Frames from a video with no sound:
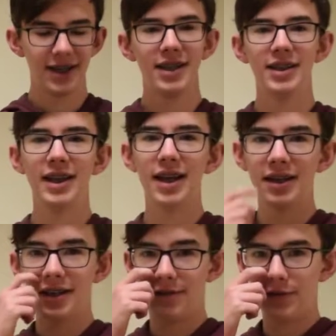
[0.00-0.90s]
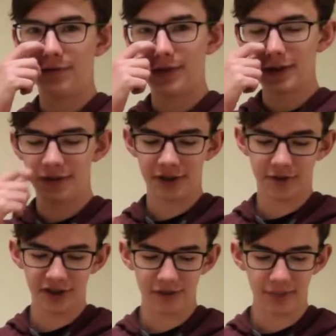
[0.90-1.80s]
In the end, if you fill out your
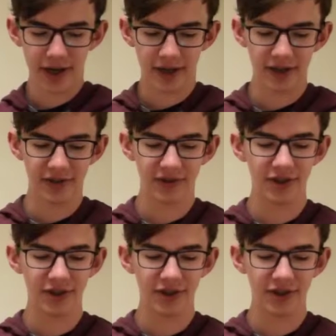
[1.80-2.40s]
question packets,